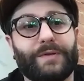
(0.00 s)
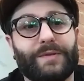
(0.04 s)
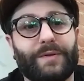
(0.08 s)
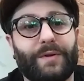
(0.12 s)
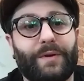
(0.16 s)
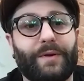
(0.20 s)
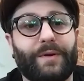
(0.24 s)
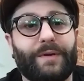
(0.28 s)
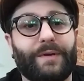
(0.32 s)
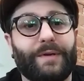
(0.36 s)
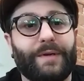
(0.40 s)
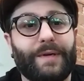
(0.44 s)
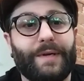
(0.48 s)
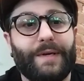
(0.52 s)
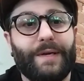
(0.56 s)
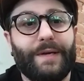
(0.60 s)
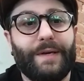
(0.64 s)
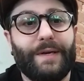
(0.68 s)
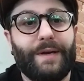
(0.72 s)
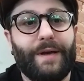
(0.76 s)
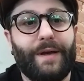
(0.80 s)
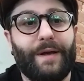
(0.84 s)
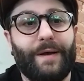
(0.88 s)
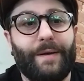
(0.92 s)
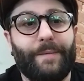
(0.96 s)
So,
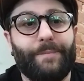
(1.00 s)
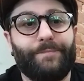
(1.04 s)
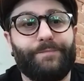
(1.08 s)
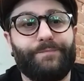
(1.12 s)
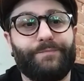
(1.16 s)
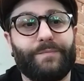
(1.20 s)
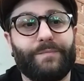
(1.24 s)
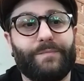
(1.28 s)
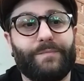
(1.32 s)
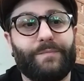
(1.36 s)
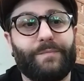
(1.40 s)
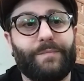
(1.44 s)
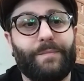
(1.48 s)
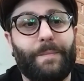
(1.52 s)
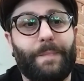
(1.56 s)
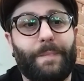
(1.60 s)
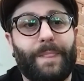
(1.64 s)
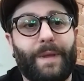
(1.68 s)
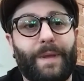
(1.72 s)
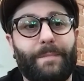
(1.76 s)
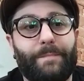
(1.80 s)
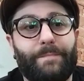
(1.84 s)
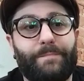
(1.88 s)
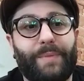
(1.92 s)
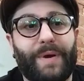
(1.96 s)

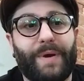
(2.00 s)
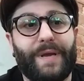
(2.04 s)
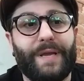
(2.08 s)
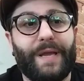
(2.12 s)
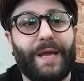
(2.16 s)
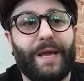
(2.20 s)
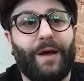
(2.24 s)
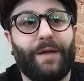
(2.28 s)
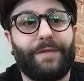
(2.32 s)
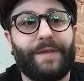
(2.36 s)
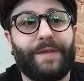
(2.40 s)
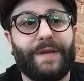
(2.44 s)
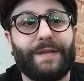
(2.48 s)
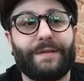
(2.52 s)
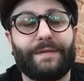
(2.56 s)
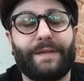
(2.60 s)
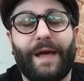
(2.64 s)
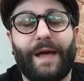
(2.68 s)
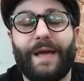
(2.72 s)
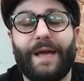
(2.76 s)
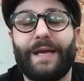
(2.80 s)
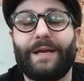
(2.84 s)
but yeah, I think